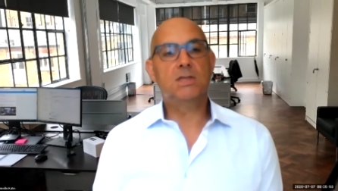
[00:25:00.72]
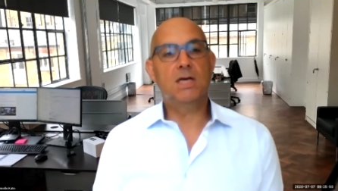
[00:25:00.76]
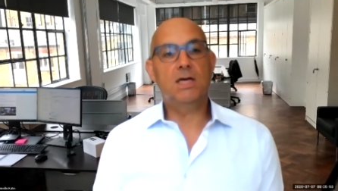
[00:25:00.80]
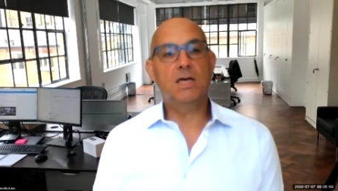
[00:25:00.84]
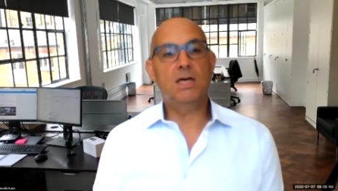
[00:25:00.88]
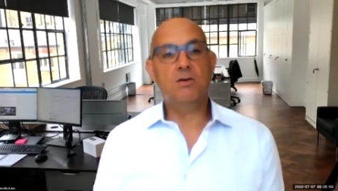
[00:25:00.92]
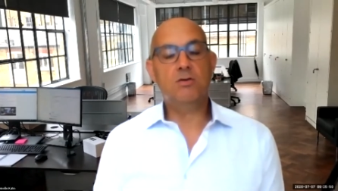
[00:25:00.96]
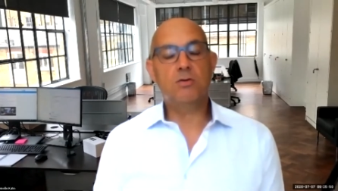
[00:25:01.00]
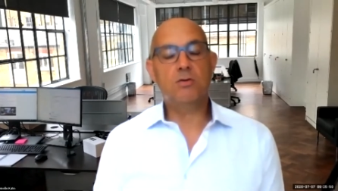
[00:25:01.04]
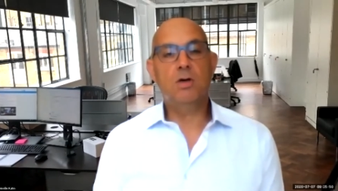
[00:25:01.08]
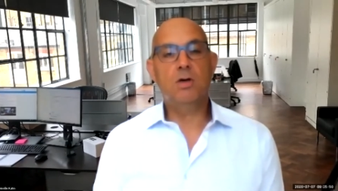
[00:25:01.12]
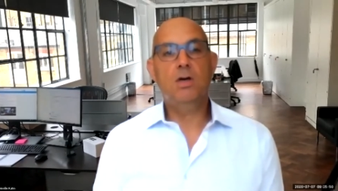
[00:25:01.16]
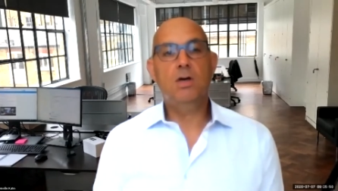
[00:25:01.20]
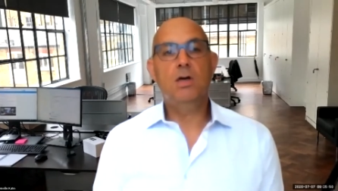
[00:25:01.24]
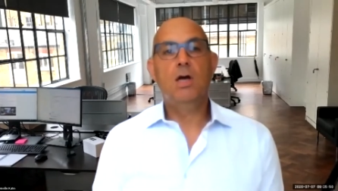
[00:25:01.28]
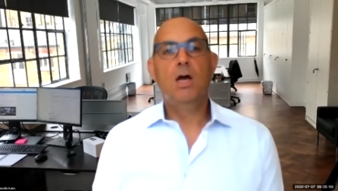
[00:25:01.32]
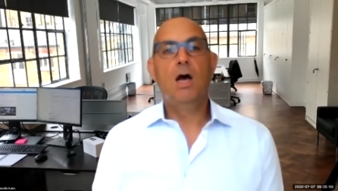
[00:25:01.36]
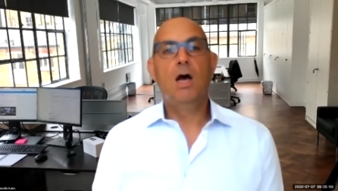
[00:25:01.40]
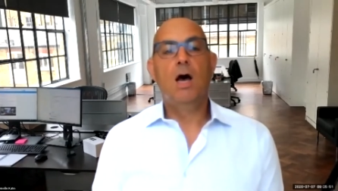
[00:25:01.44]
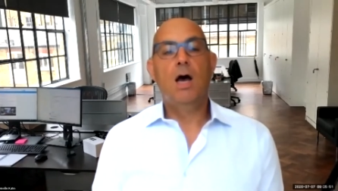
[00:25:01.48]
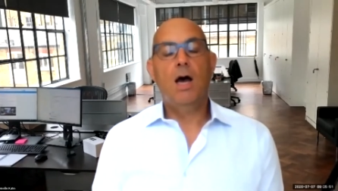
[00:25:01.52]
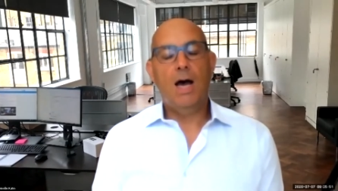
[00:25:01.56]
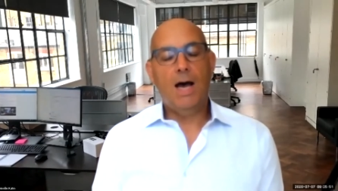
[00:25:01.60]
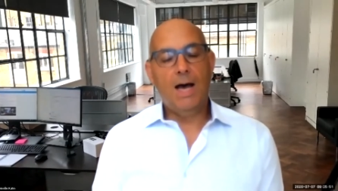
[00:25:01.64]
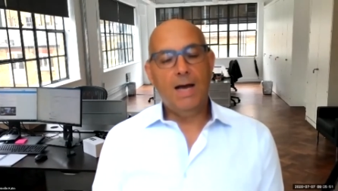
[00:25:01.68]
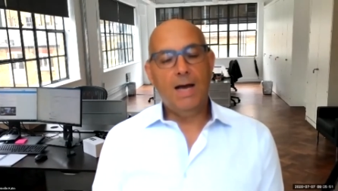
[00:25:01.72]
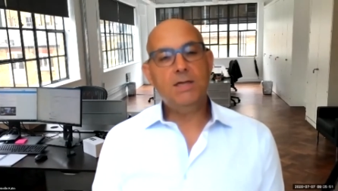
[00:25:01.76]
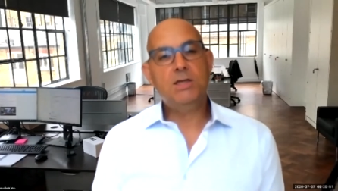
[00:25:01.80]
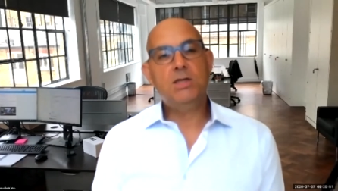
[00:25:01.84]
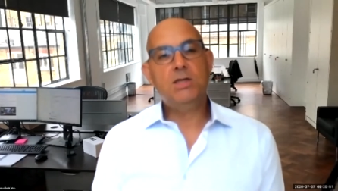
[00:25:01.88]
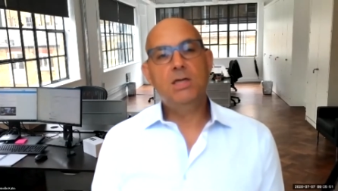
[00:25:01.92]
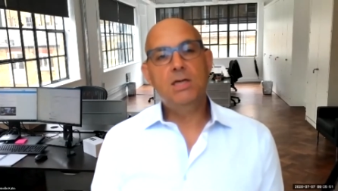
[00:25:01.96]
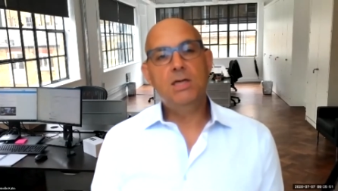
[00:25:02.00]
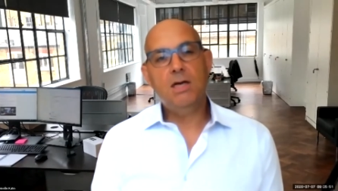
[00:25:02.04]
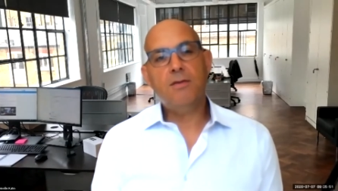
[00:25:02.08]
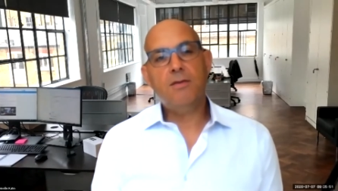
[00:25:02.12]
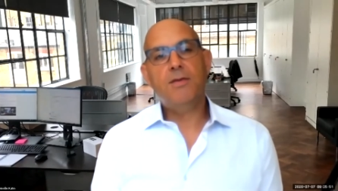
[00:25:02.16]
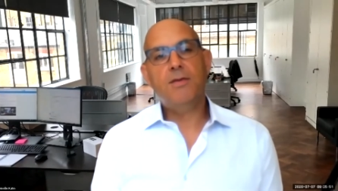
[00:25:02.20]
etc.,
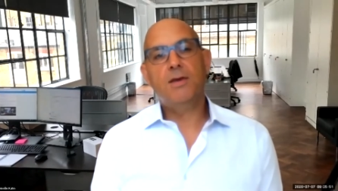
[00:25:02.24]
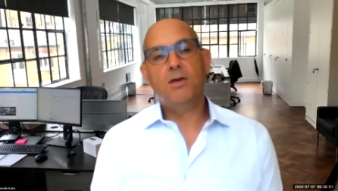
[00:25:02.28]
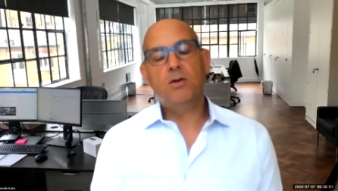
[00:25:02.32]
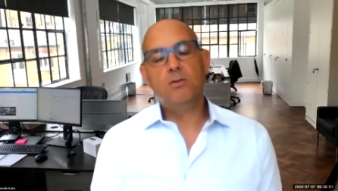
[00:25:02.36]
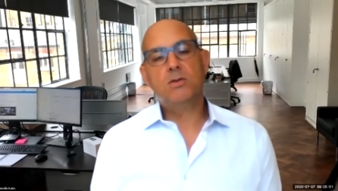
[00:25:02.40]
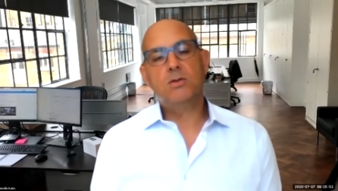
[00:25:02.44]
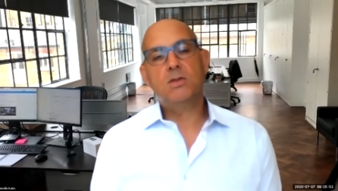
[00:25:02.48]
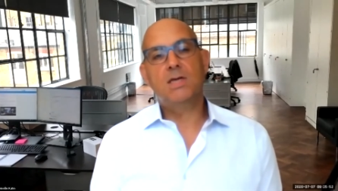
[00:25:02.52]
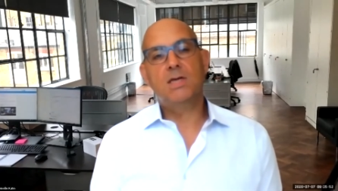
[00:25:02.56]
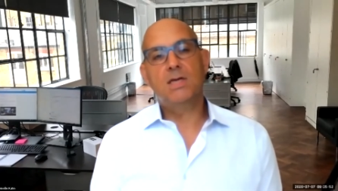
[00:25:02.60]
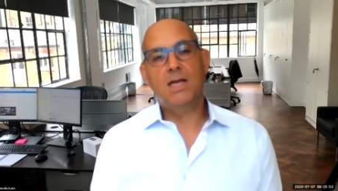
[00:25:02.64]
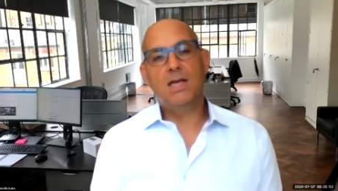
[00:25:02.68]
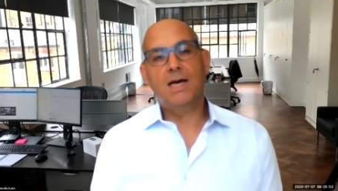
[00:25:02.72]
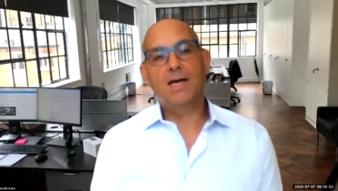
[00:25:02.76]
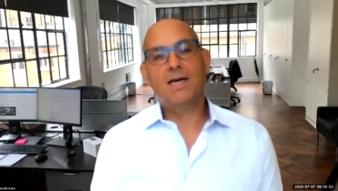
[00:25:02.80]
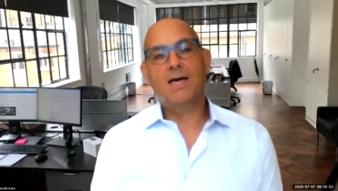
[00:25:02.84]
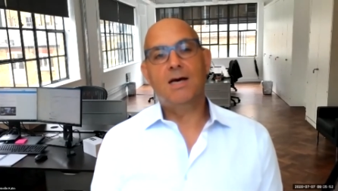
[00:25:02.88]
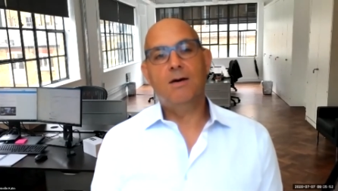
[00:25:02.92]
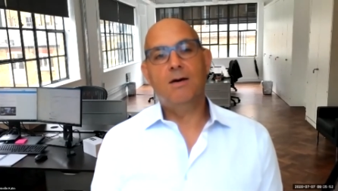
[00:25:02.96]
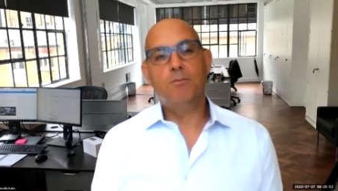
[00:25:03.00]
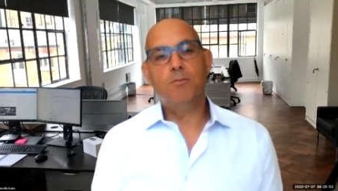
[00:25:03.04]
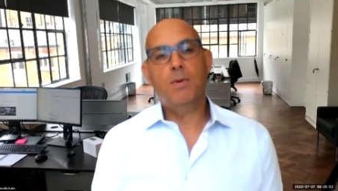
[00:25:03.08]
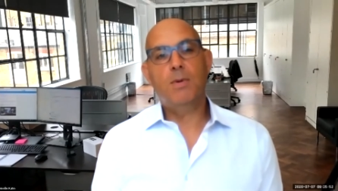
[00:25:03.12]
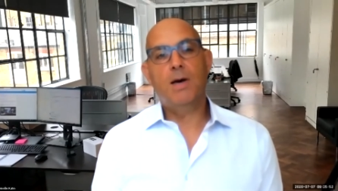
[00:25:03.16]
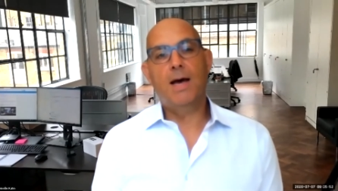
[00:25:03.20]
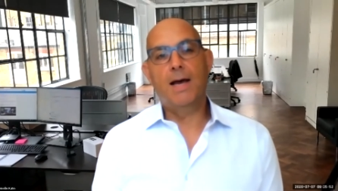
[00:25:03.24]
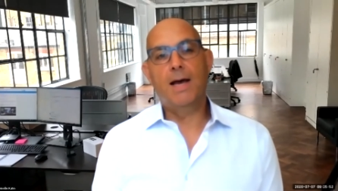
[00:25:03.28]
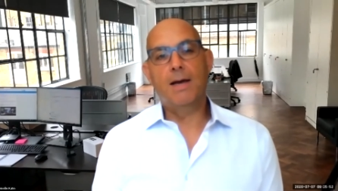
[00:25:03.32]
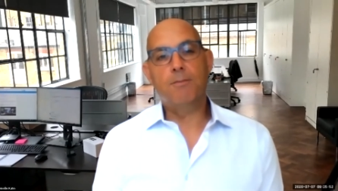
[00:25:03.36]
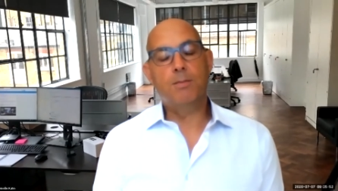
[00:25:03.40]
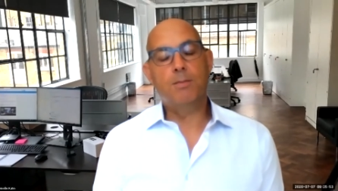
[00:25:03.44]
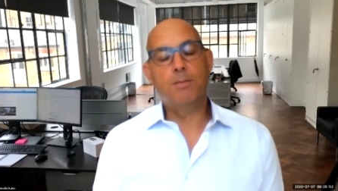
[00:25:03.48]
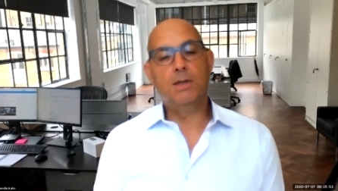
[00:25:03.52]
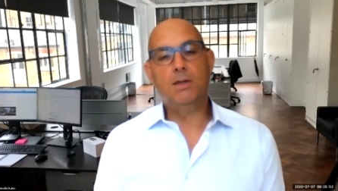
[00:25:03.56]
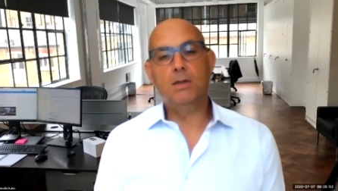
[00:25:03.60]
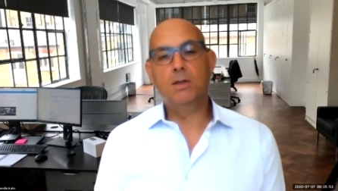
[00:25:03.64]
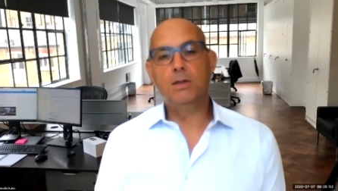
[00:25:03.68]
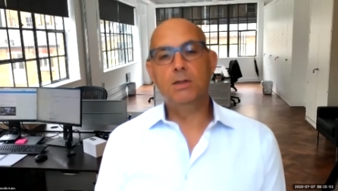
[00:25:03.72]
actually I think you'll see that come back,
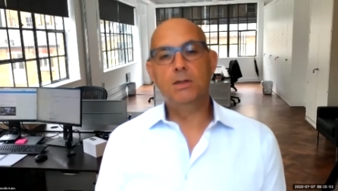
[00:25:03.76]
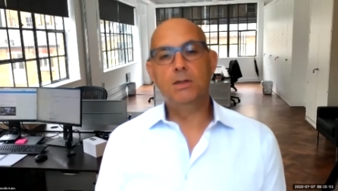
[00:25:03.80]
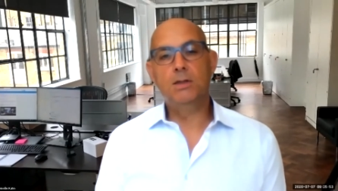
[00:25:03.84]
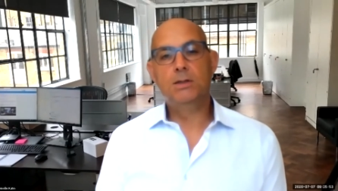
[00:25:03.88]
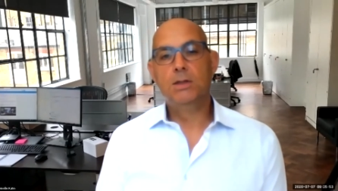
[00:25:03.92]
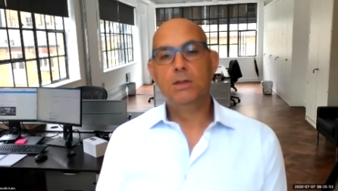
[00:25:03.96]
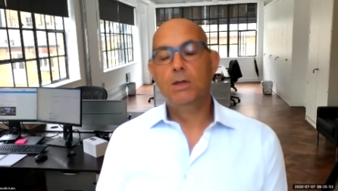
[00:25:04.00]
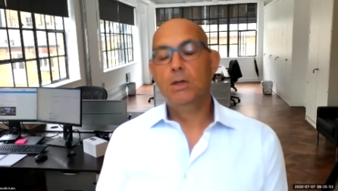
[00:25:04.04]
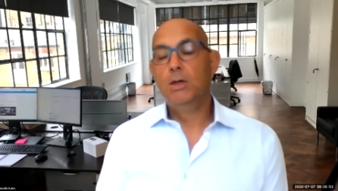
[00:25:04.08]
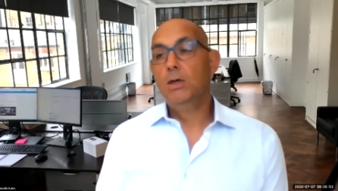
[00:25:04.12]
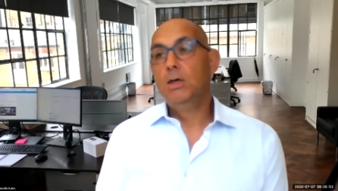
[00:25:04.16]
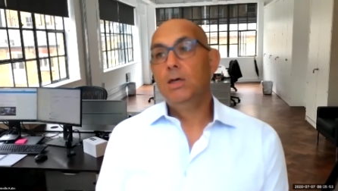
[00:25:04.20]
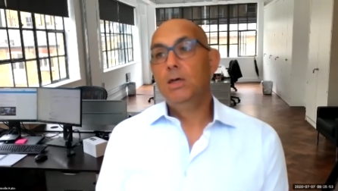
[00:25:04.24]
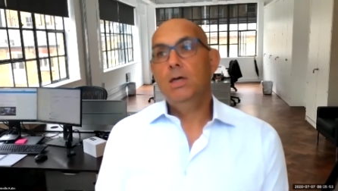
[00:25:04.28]
because,